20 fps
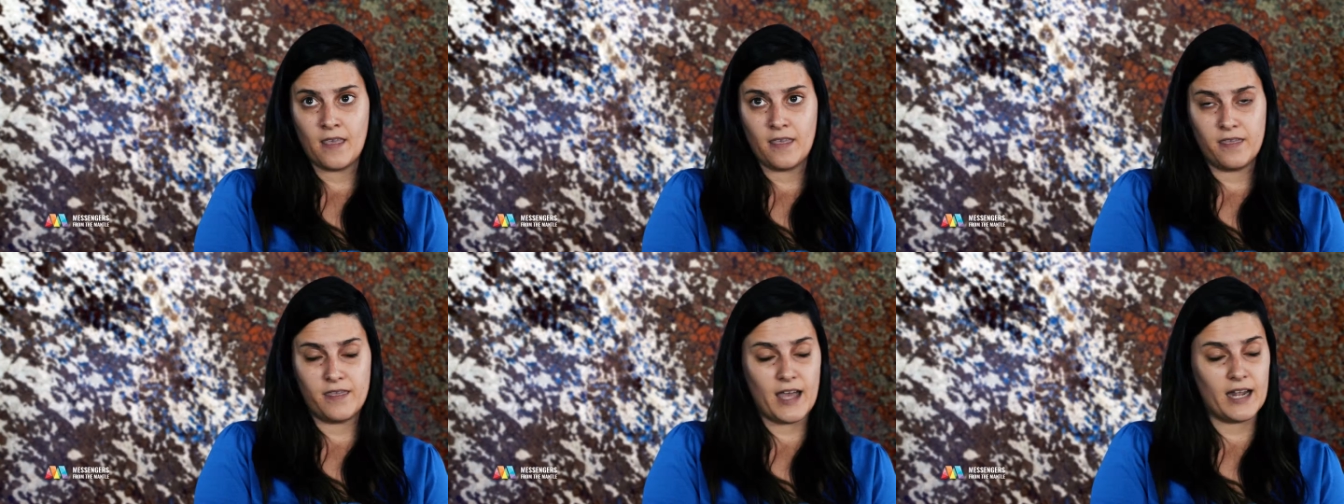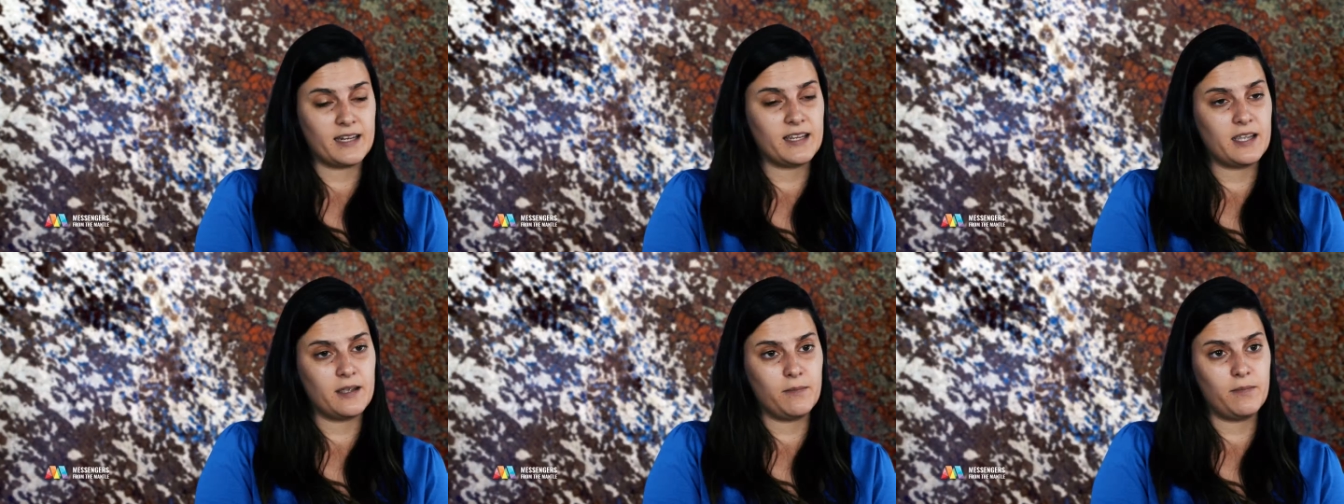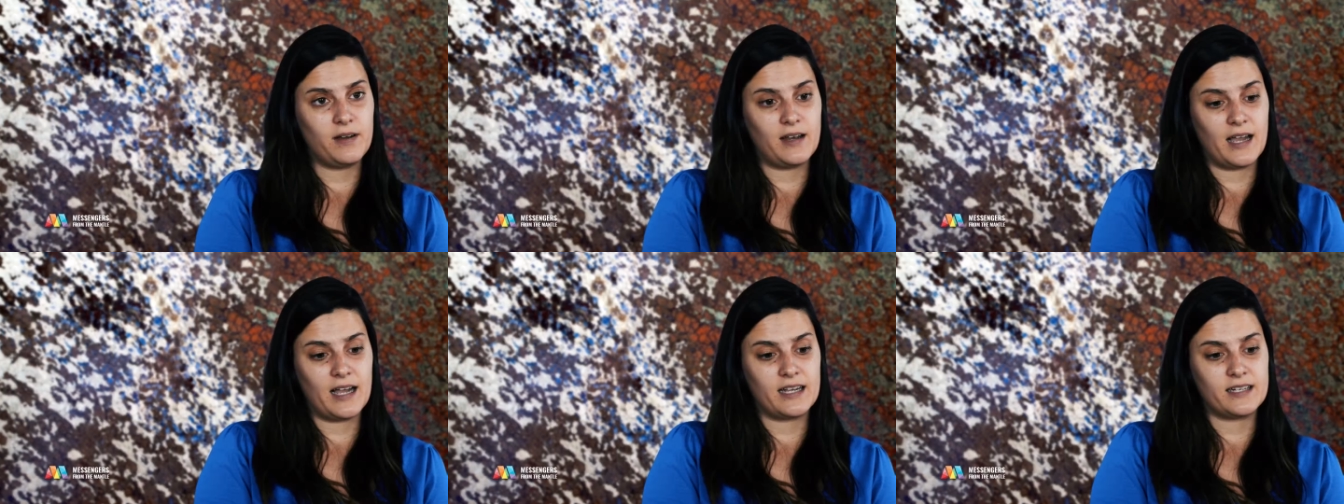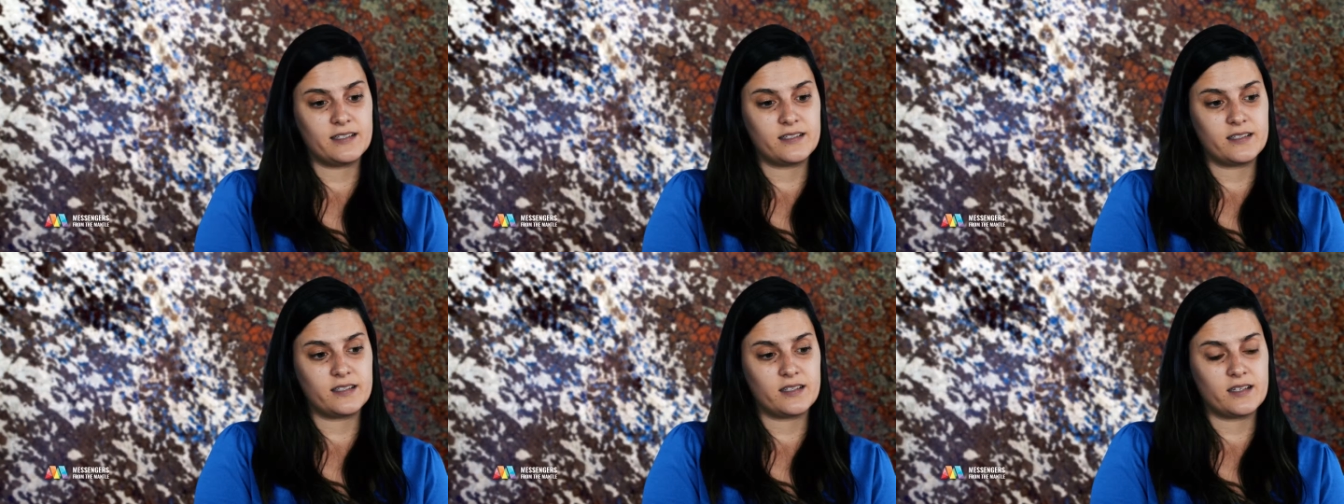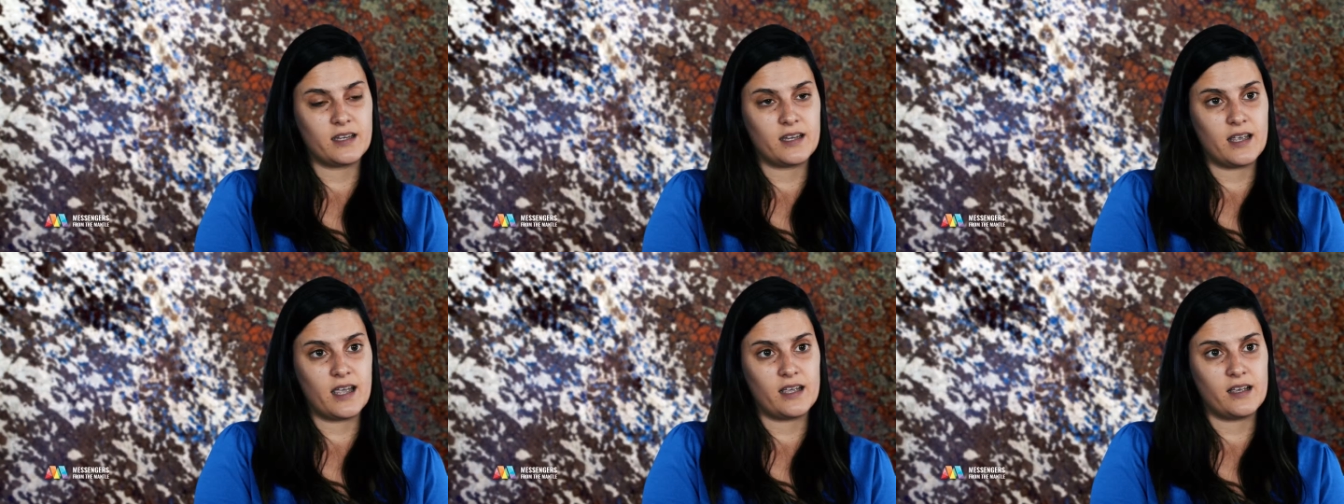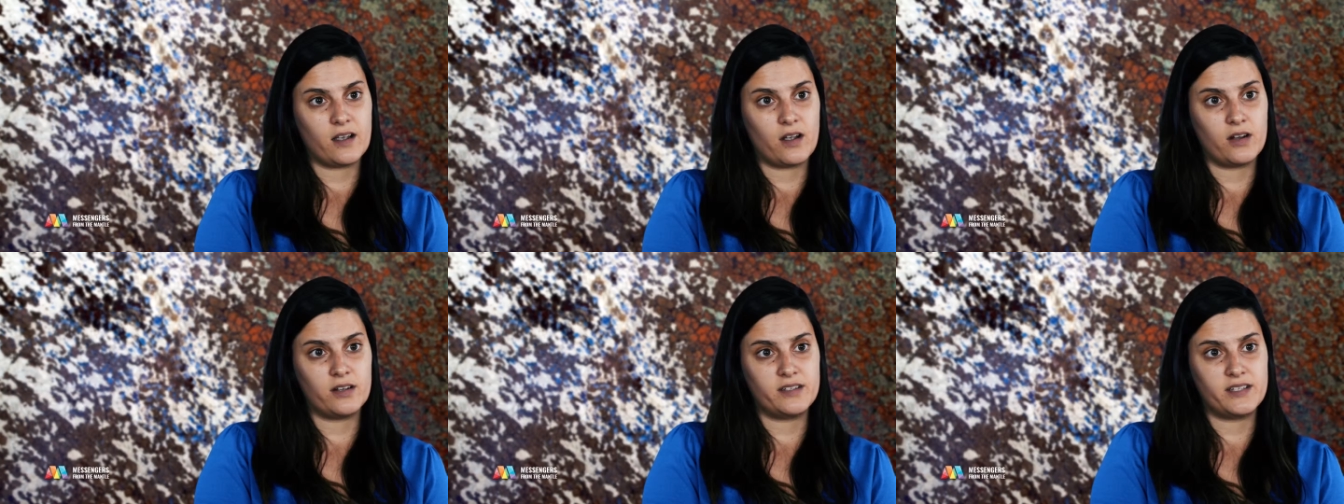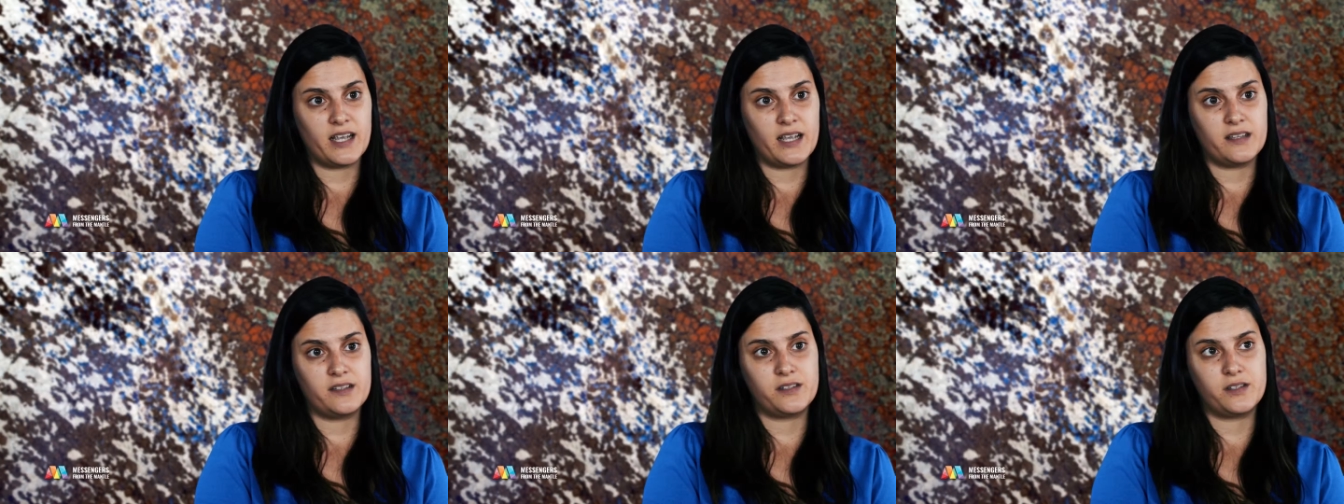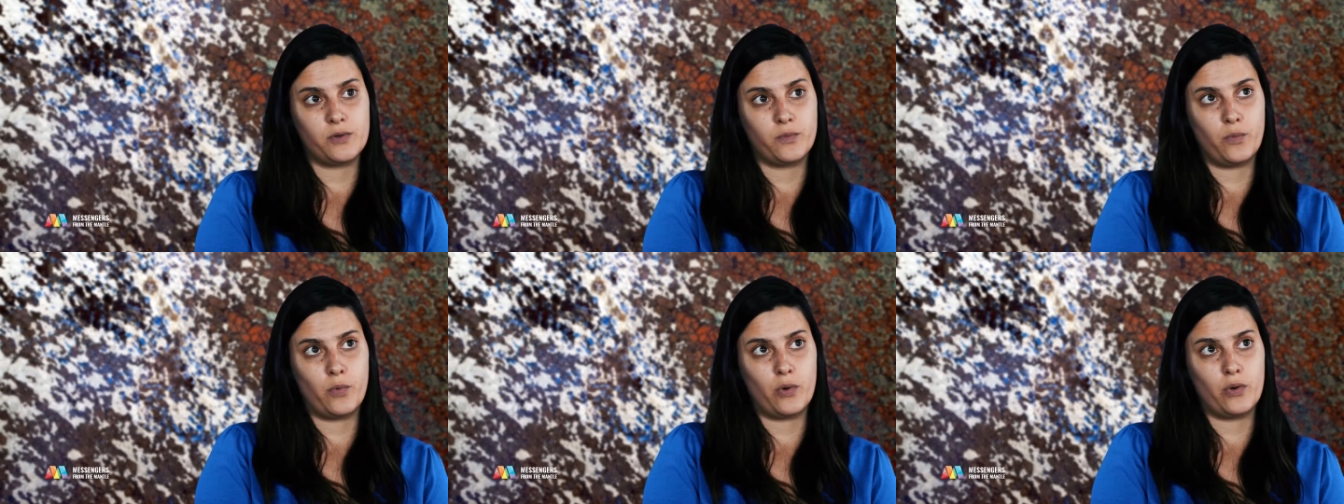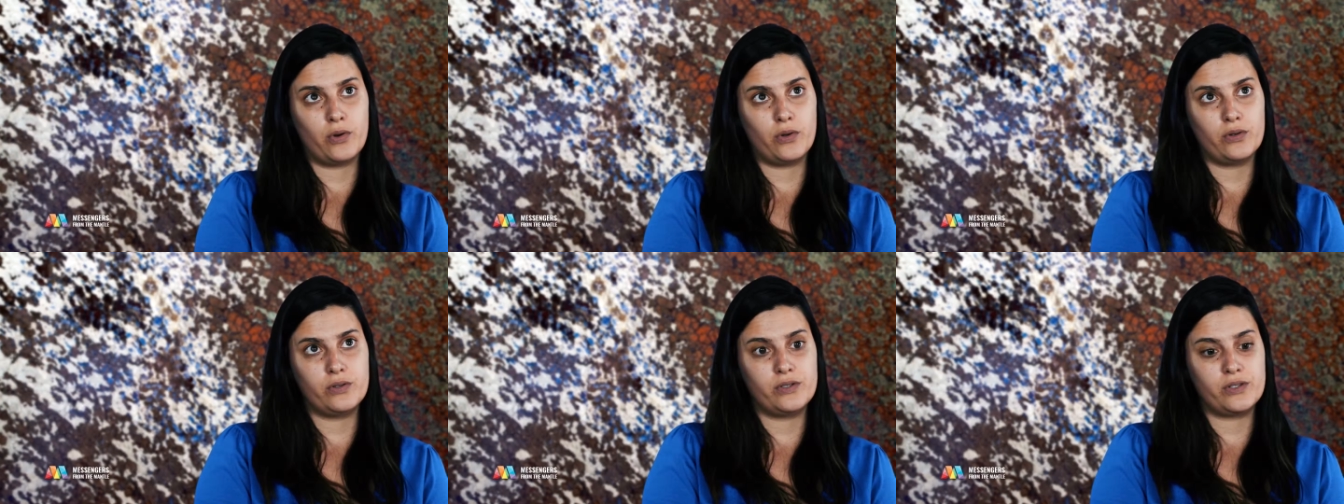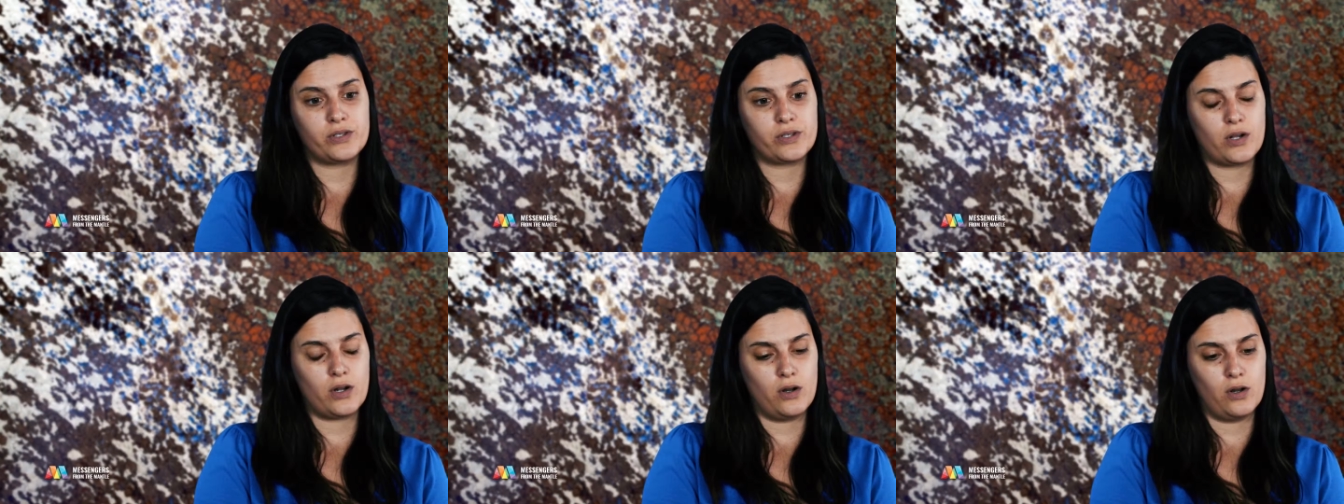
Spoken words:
that kimberlite contains the world's